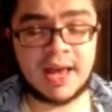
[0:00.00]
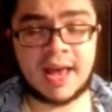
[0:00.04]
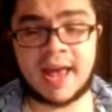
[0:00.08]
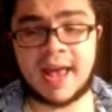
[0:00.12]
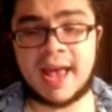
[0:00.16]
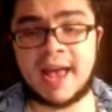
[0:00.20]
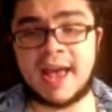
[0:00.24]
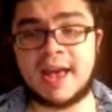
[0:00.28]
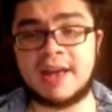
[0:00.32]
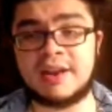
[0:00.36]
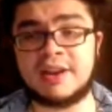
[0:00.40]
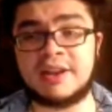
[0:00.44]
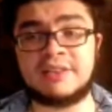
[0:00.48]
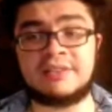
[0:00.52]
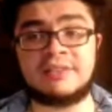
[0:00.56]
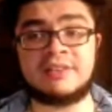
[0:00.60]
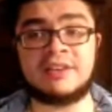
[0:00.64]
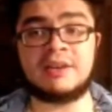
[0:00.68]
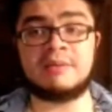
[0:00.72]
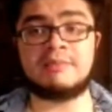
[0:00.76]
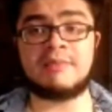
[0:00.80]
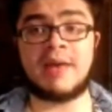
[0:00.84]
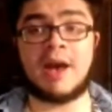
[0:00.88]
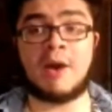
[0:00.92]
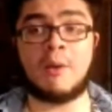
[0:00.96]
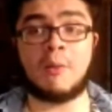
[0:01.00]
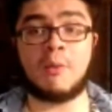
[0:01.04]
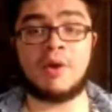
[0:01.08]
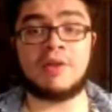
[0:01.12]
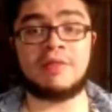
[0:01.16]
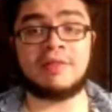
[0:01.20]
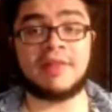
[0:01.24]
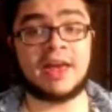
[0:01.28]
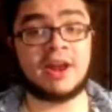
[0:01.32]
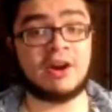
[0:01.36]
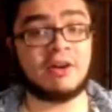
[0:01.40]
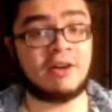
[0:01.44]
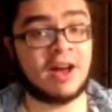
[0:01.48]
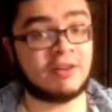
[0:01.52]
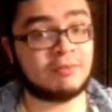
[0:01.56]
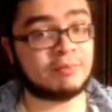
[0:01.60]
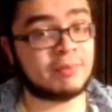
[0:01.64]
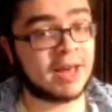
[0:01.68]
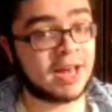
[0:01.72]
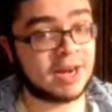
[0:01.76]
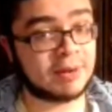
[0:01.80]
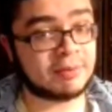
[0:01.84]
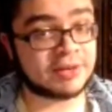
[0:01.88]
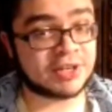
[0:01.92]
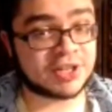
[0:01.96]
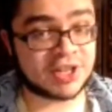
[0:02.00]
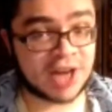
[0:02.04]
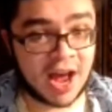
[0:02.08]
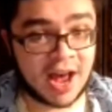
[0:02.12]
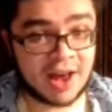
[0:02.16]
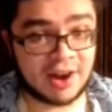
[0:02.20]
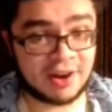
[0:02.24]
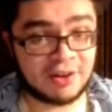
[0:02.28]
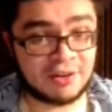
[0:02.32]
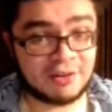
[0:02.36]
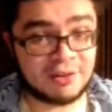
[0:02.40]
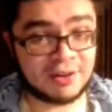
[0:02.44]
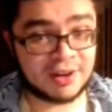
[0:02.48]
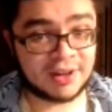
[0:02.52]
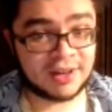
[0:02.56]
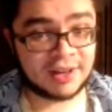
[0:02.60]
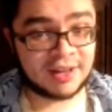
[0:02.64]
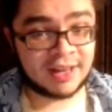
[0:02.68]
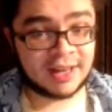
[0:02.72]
And a team that when they don't have Manny Machado